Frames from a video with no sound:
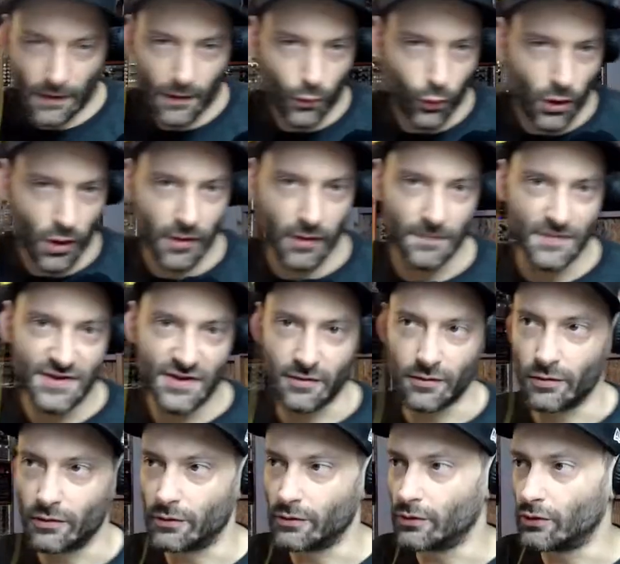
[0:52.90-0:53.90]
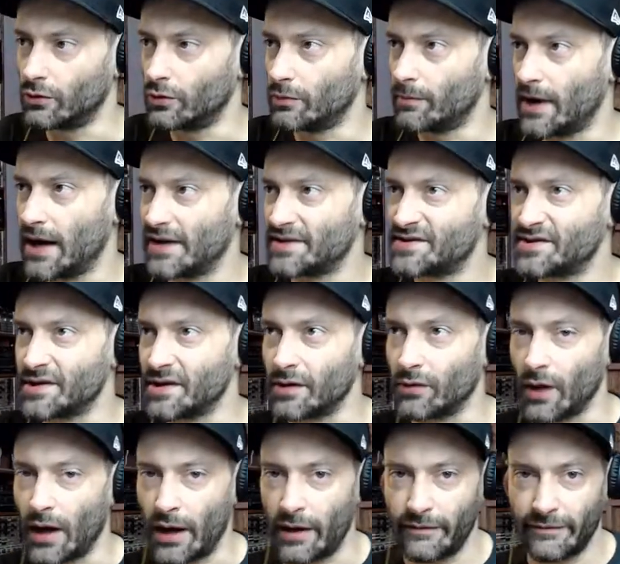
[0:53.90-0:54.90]
Welcome to Mod City
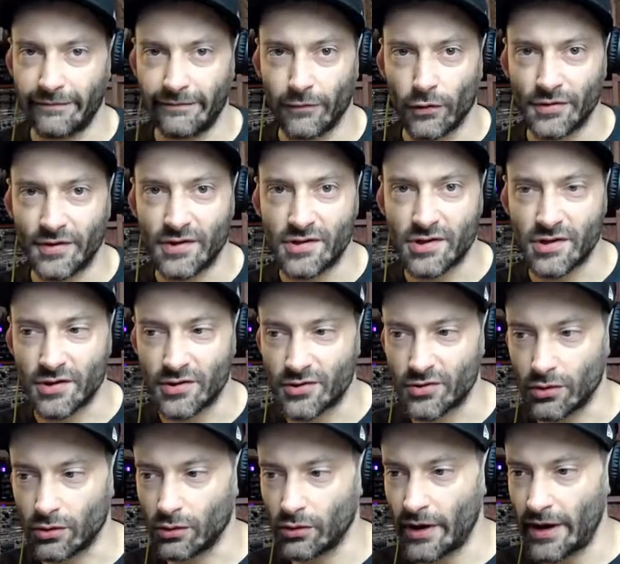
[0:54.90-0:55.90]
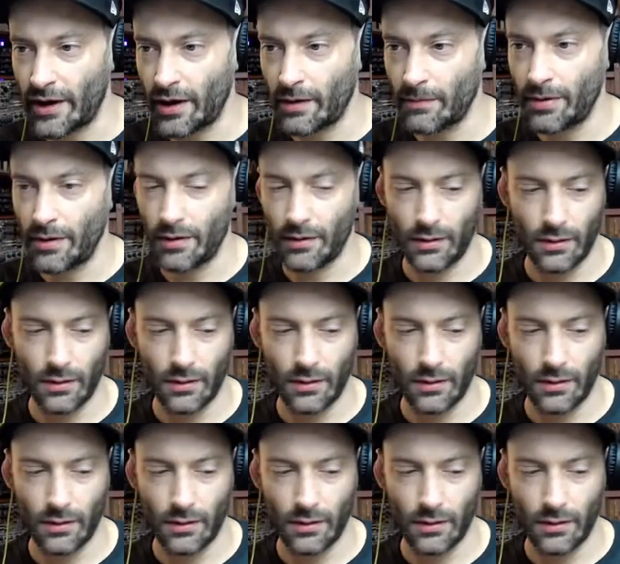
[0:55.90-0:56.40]
Live, Voltage Control Lab,